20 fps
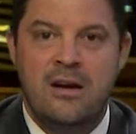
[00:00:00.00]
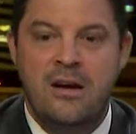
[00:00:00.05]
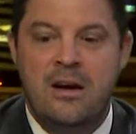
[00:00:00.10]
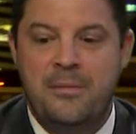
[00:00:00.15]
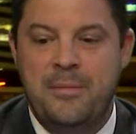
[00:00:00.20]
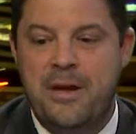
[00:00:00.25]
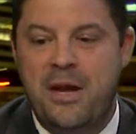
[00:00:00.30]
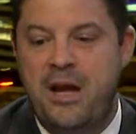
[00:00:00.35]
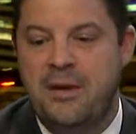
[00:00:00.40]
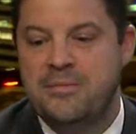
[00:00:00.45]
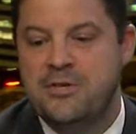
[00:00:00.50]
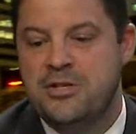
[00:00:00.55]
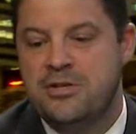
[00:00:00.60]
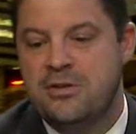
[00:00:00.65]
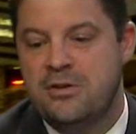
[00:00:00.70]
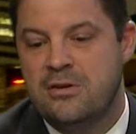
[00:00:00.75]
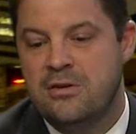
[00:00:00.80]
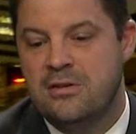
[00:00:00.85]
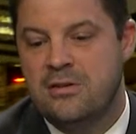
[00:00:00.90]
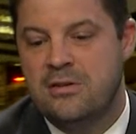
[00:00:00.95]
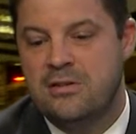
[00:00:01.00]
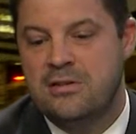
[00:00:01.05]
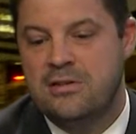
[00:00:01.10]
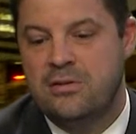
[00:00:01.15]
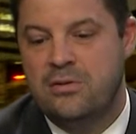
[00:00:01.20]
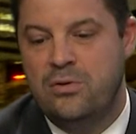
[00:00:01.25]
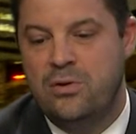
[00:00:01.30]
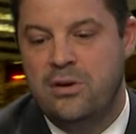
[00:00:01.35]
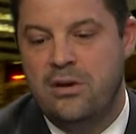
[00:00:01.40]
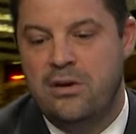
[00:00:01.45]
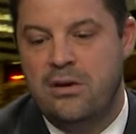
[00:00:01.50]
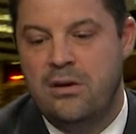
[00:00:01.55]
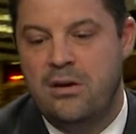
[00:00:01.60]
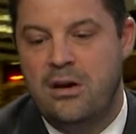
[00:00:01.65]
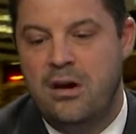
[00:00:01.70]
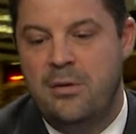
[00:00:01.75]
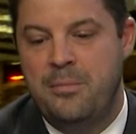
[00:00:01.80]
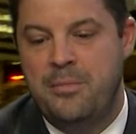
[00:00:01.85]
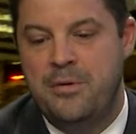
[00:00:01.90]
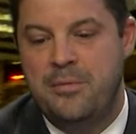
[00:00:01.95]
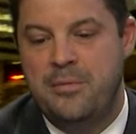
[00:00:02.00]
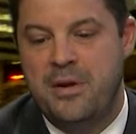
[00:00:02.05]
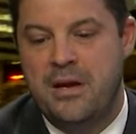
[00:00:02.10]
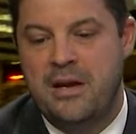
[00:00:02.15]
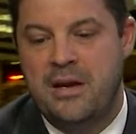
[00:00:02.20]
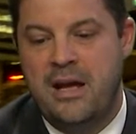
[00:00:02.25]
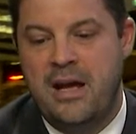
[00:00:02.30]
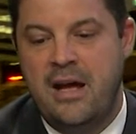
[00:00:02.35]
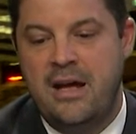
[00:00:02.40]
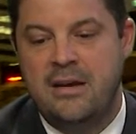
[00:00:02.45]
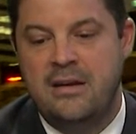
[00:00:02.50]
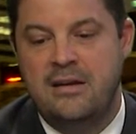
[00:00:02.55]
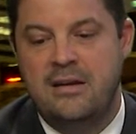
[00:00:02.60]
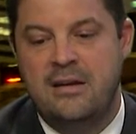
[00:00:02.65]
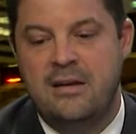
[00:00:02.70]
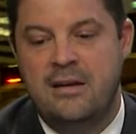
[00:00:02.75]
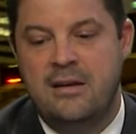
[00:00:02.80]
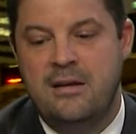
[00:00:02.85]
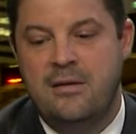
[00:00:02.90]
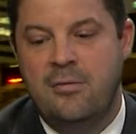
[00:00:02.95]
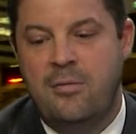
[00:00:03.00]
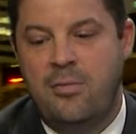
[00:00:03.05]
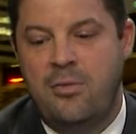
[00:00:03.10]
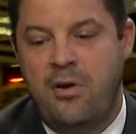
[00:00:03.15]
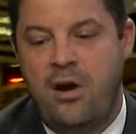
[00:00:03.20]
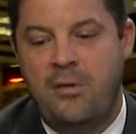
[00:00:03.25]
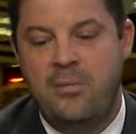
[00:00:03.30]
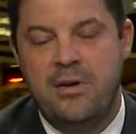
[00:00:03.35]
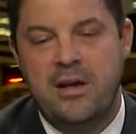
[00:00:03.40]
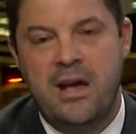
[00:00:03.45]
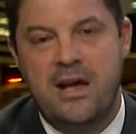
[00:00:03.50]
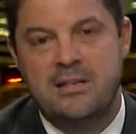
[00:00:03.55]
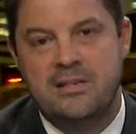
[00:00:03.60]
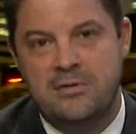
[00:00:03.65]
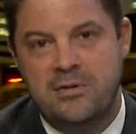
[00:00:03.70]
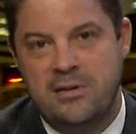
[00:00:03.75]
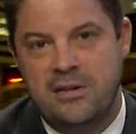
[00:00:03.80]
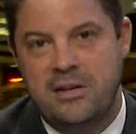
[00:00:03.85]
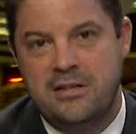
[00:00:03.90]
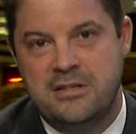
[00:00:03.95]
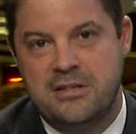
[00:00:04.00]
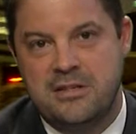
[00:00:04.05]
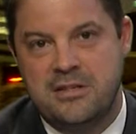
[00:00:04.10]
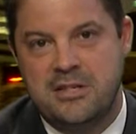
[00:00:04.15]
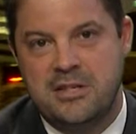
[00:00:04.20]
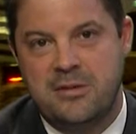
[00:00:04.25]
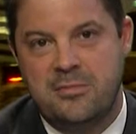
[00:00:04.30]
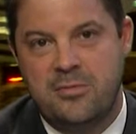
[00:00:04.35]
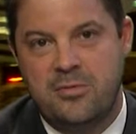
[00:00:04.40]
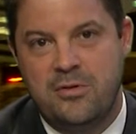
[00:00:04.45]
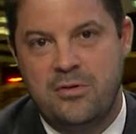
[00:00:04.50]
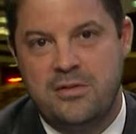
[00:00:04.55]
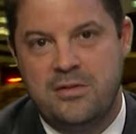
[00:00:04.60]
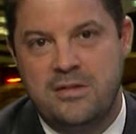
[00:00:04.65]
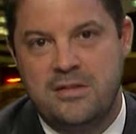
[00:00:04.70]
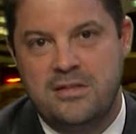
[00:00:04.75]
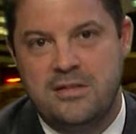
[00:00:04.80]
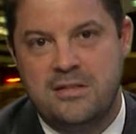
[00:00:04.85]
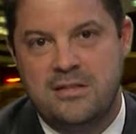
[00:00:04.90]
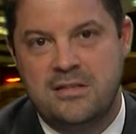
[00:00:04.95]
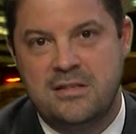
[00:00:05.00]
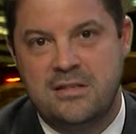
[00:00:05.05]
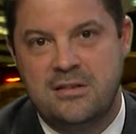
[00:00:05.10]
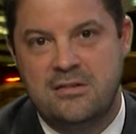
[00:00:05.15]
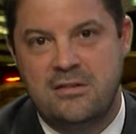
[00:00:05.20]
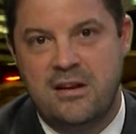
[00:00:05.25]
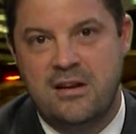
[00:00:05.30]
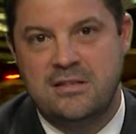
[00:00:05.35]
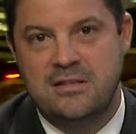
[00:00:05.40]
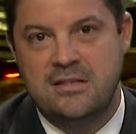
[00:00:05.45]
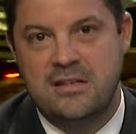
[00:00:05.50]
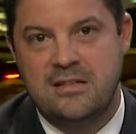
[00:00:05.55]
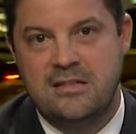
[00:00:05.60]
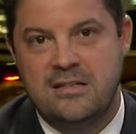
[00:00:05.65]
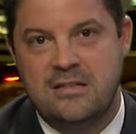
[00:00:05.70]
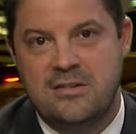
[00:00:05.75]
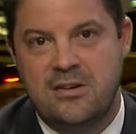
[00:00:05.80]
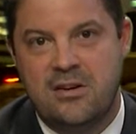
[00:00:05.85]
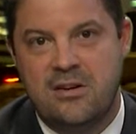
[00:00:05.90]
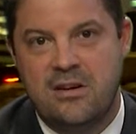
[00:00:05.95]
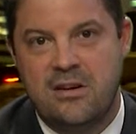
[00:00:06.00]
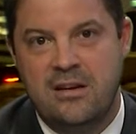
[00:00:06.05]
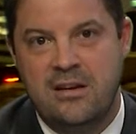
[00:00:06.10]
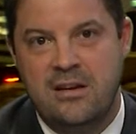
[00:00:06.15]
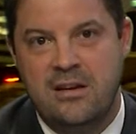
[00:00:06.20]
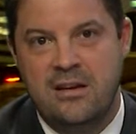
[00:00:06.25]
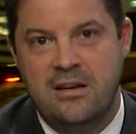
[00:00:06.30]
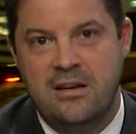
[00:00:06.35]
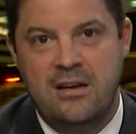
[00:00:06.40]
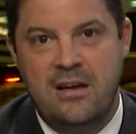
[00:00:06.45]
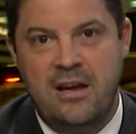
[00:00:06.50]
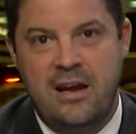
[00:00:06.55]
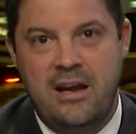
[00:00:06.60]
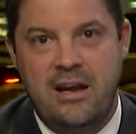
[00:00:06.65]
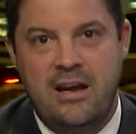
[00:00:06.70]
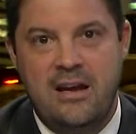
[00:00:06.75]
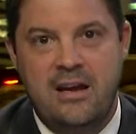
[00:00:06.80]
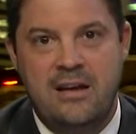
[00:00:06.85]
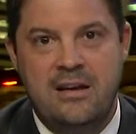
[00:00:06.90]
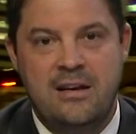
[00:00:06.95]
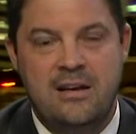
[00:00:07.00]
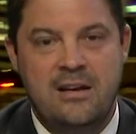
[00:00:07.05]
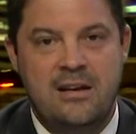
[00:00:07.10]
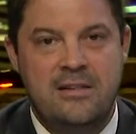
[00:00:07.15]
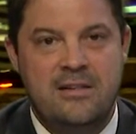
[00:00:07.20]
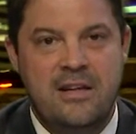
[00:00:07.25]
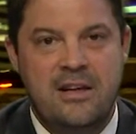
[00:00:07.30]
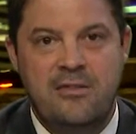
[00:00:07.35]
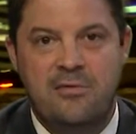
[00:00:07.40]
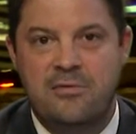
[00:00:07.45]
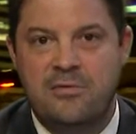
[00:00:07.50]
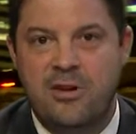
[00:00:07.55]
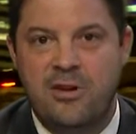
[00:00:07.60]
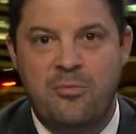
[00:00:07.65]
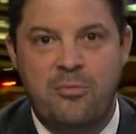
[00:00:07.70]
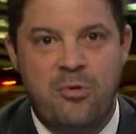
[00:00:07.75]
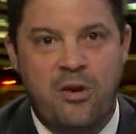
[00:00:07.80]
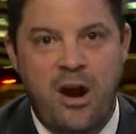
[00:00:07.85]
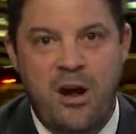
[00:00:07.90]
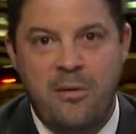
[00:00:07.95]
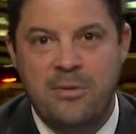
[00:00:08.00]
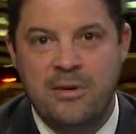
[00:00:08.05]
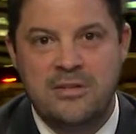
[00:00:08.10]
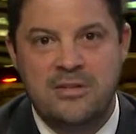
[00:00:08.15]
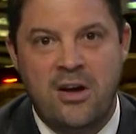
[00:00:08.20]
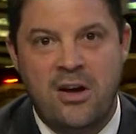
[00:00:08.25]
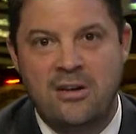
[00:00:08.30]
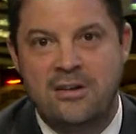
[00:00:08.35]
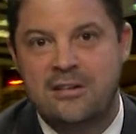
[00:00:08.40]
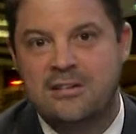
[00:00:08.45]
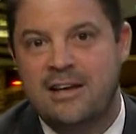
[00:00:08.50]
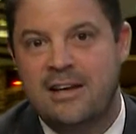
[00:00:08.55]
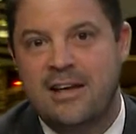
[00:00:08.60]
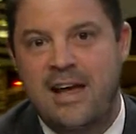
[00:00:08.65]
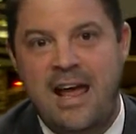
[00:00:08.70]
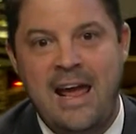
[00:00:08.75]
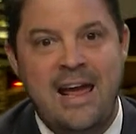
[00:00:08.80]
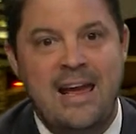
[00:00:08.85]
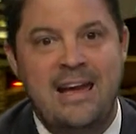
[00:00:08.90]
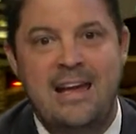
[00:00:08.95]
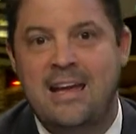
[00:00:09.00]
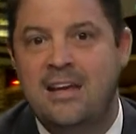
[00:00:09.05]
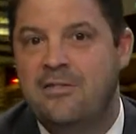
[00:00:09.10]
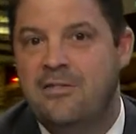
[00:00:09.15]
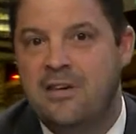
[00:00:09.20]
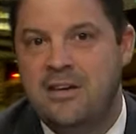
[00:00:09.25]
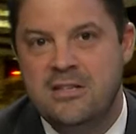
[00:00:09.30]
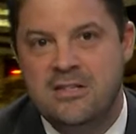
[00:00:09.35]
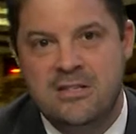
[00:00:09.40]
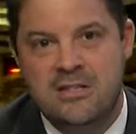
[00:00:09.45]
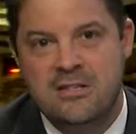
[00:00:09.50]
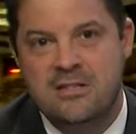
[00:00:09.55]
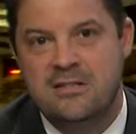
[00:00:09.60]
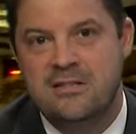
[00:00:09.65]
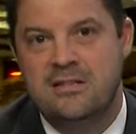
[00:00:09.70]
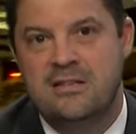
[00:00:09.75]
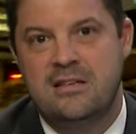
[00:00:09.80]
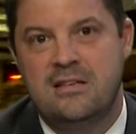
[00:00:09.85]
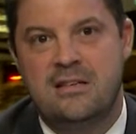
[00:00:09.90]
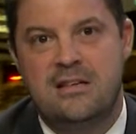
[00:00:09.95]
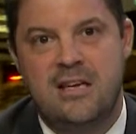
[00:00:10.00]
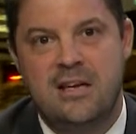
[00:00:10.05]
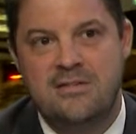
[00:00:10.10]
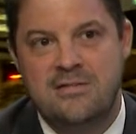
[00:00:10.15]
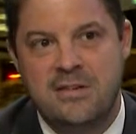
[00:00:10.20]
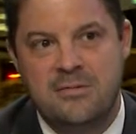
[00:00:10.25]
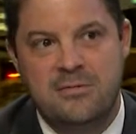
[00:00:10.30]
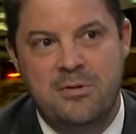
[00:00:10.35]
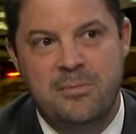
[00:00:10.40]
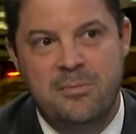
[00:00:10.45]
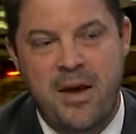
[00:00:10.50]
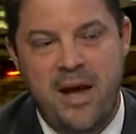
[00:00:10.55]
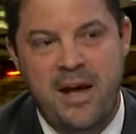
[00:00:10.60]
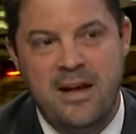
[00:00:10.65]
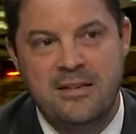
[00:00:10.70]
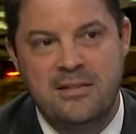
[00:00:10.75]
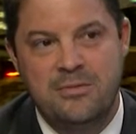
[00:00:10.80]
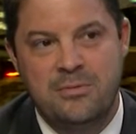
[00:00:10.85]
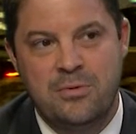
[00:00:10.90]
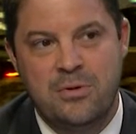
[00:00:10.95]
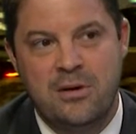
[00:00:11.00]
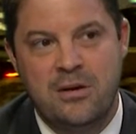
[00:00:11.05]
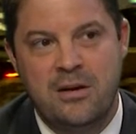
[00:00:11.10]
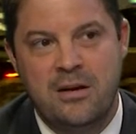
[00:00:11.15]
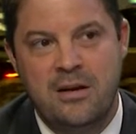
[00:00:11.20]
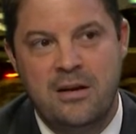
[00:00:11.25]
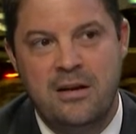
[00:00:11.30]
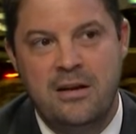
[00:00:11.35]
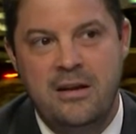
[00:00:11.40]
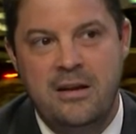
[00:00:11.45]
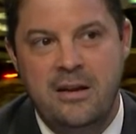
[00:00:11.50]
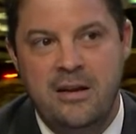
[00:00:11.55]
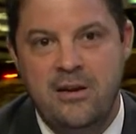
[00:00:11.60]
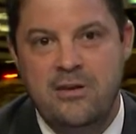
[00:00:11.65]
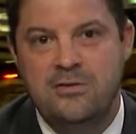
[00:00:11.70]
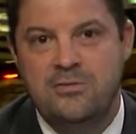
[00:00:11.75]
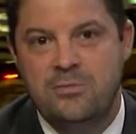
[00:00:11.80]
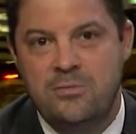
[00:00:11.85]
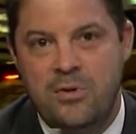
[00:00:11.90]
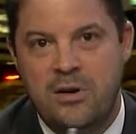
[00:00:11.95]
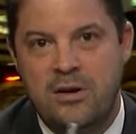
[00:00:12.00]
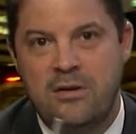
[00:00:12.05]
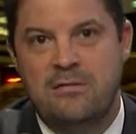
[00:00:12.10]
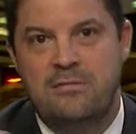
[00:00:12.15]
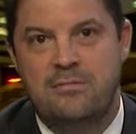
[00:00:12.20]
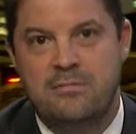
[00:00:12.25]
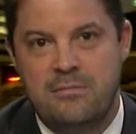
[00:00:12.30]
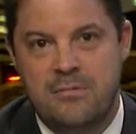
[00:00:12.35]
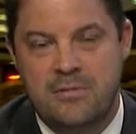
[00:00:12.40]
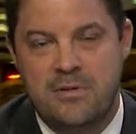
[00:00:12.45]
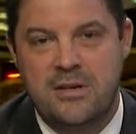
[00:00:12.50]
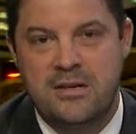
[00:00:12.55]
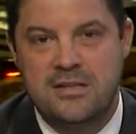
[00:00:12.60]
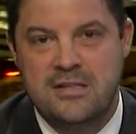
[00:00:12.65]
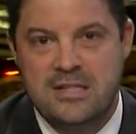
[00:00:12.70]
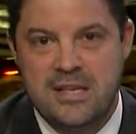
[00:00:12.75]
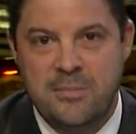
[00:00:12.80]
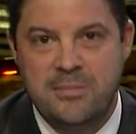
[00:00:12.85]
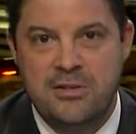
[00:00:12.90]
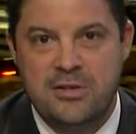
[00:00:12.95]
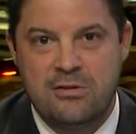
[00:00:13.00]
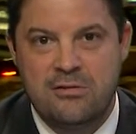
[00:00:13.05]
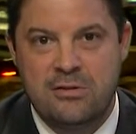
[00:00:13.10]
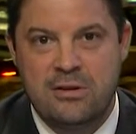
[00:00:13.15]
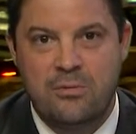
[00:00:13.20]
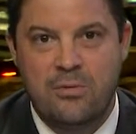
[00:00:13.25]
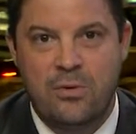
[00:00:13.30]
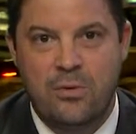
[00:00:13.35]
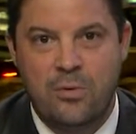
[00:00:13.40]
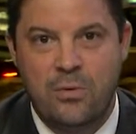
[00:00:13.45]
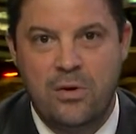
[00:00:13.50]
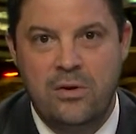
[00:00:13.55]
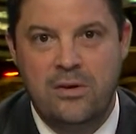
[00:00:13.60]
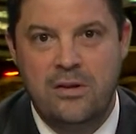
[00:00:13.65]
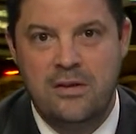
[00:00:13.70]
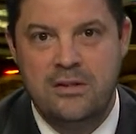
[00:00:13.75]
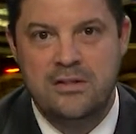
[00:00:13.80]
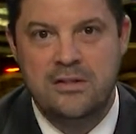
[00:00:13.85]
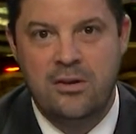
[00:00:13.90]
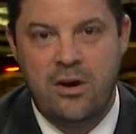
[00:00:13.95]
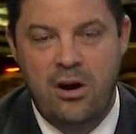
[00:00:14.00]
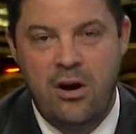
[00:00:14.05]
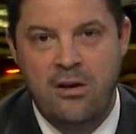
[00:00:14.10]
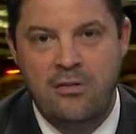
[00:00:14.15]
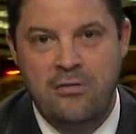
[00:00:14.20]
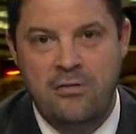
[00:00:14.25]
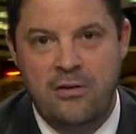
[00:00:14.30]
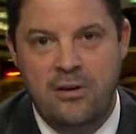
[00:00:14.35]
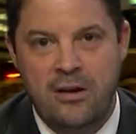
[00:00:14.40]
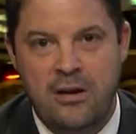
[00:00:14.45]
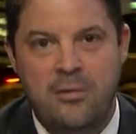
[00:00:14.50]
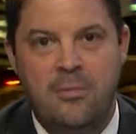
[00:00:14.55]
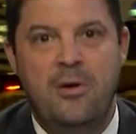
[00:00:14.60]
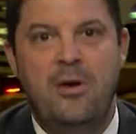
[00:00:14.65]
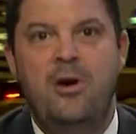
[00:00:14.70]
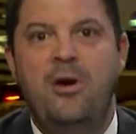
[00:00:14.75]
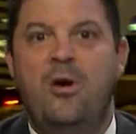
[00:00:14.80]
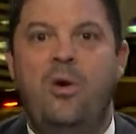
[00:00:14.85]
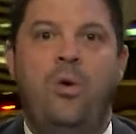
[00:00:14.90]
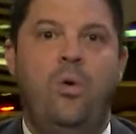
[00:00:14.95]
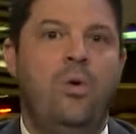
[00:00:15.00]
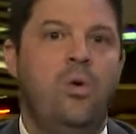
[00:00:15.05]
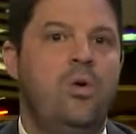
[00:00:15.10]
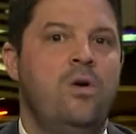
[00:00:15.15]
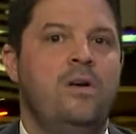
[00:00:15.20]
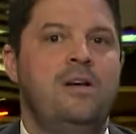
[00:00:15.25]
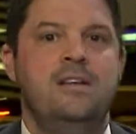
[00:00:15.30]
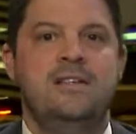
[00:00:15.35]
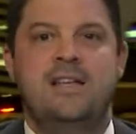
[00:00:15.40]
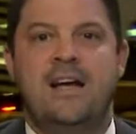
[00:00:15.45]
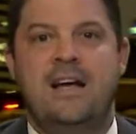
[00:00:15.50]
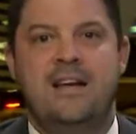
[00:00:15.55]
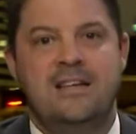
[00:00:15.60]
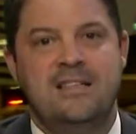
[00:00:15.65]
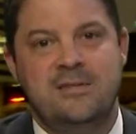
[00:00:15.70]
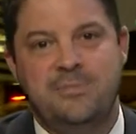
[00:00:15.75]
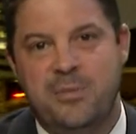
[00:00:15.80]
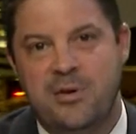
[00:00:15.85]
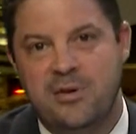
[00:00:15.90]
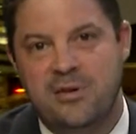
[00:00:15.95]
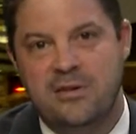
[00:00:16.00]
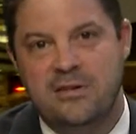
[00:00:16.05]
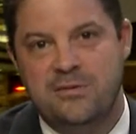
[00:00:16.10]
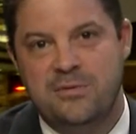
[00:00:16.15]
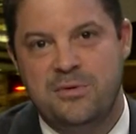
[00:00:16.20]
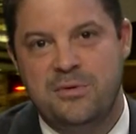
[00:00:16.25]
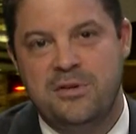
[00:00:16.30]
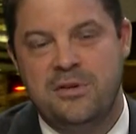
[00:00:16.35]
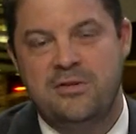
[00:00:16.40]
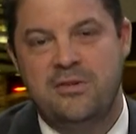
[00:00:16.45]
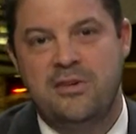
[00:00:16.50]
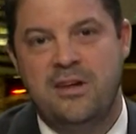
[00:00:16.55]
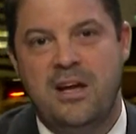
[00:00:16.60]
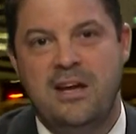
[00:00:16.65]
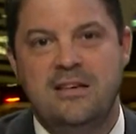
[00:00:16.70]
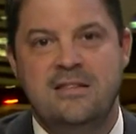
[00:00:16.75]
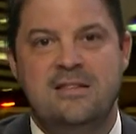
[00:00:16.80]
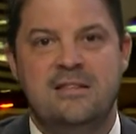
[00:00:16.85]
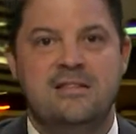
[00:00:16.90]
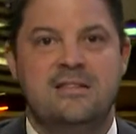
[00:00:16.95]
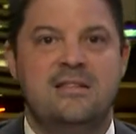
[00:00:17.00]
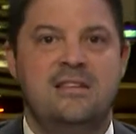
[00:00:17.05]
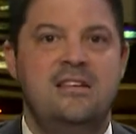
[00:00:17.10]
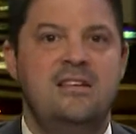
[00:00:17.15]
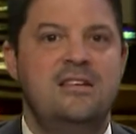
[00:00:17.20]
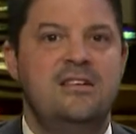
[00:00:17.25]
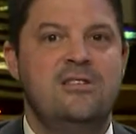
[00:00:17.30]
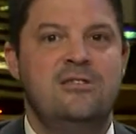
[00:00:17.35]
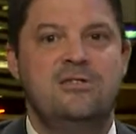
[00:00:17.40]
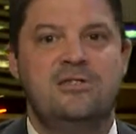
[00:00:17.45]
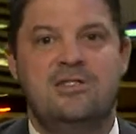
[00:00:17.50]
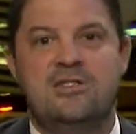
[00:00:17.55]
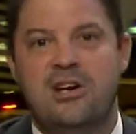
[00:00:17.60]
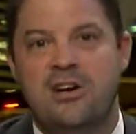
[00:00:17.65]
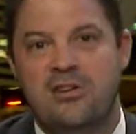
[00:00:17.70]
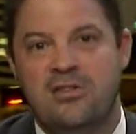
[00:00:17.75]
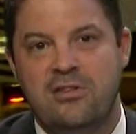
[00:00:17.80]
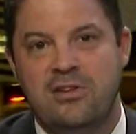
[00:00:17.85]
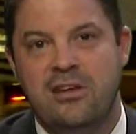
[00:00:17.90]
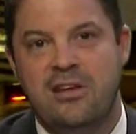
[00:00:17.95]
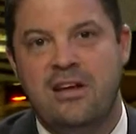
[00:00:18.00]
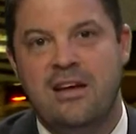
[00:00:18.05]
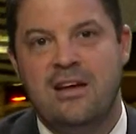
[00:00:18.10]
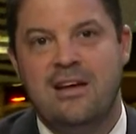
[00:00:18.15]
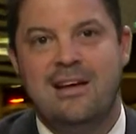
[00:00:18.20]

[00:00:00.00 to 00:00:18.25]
I mean, I'm sure this lawyer up in Manhattan probably has a relationship with the assistant United States attorney, and they they're probably talking like, hey, if he just gives up the password, here's what conceptually we're willing to offer him. Or he's had experience with other cases and he knows generally